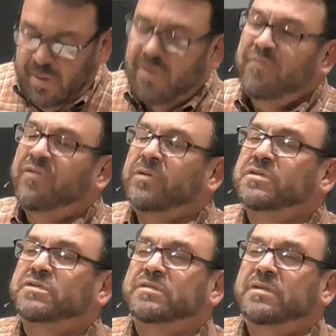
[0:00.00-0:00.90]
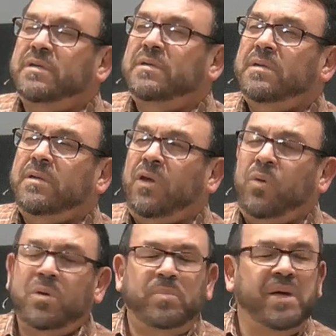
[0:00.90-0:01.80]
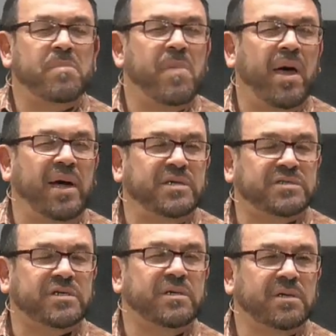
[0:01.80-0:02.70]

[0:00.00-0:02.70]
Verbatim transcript: Folks, you would be amazed